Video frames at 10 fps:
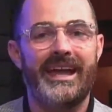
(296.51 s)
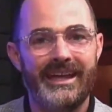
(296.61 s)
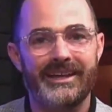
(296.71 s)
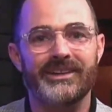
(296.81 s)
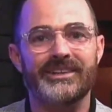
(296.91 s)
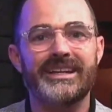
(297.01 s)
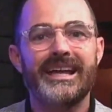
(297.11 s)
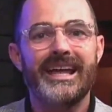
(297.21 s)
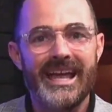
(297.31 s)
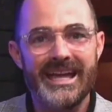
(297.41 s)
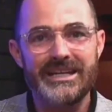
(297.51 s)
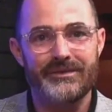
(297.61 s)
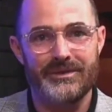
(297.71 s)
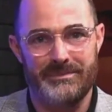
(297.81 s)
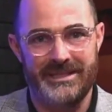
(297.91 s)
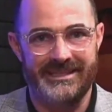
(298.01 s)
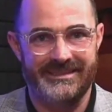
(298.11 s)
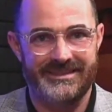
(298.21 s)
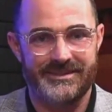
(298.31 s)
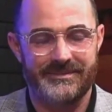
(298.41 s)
hell any of it means.